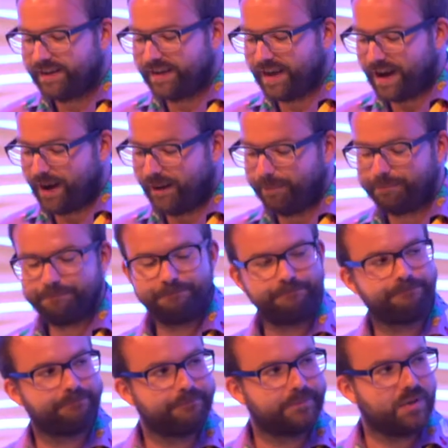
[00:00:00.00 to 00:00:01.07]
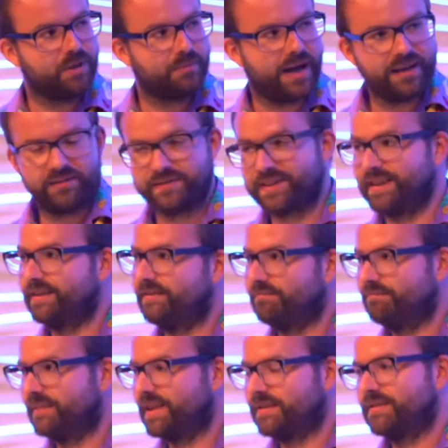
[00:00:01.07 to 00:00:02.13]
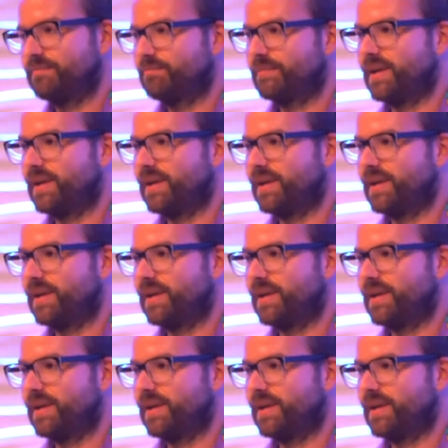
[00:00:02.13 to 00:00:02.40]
yeah, you might have seen this